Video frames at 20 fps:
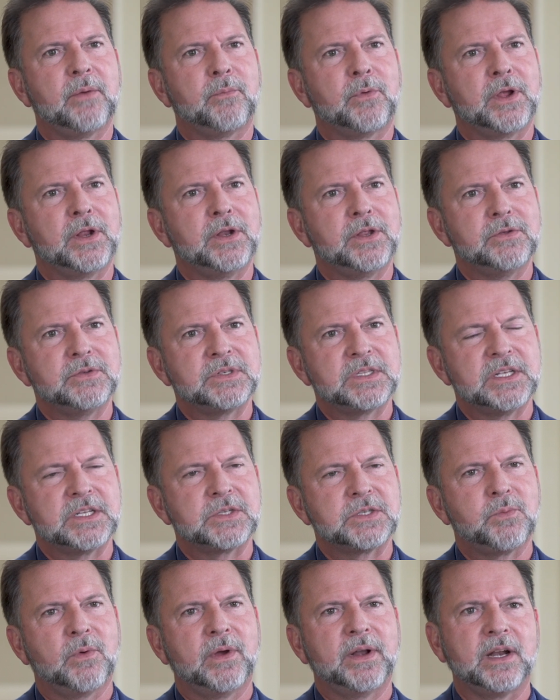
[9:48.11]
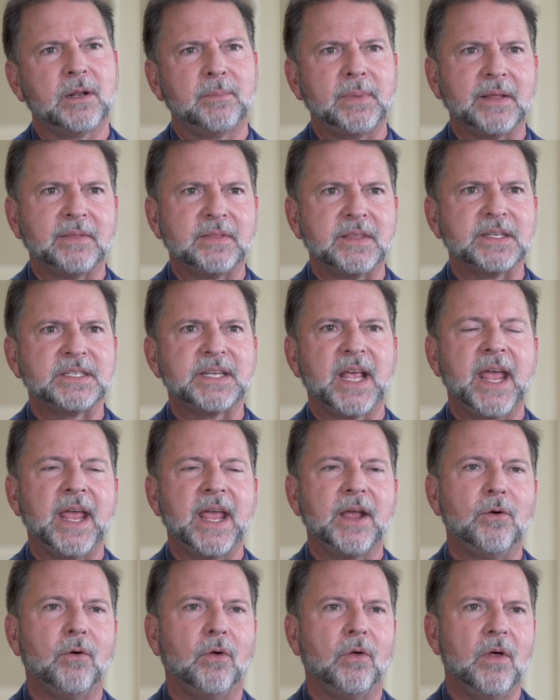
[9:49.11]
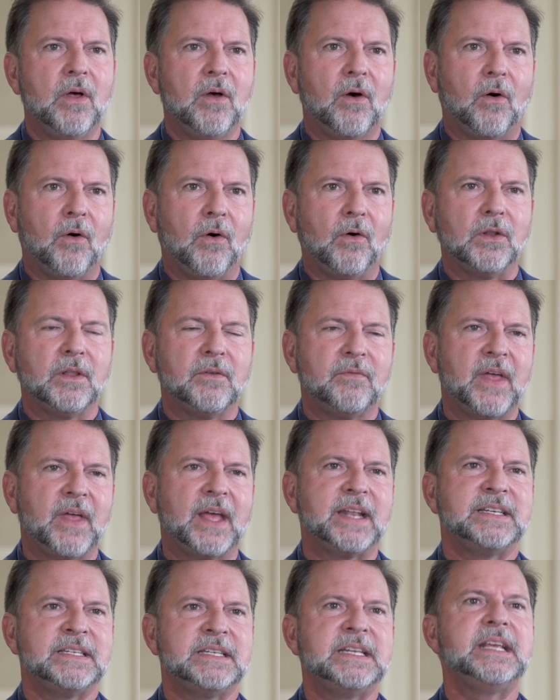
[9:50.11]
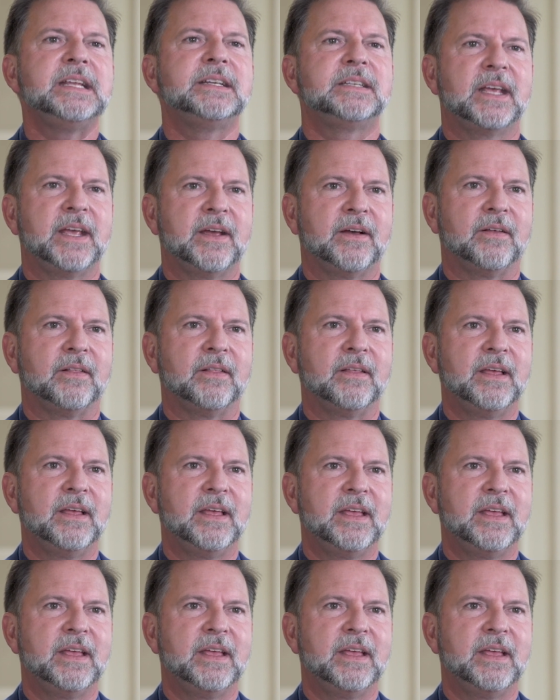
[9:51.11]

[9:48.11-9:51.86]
We're going to use this one. It'll be at this angle. All of that detail.